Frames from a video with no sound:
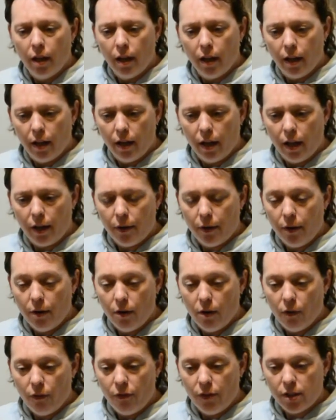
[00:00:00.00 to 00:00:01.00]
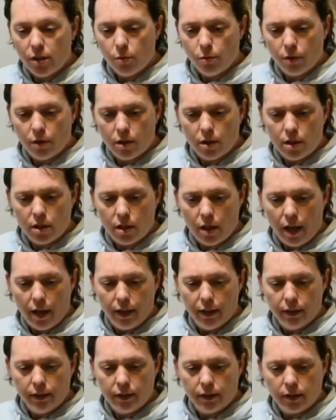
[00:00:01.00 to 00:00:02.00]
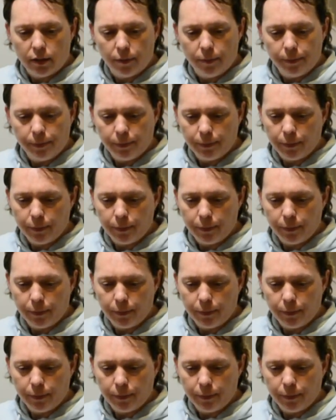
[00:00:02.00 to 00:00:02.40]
And I don't know if this one says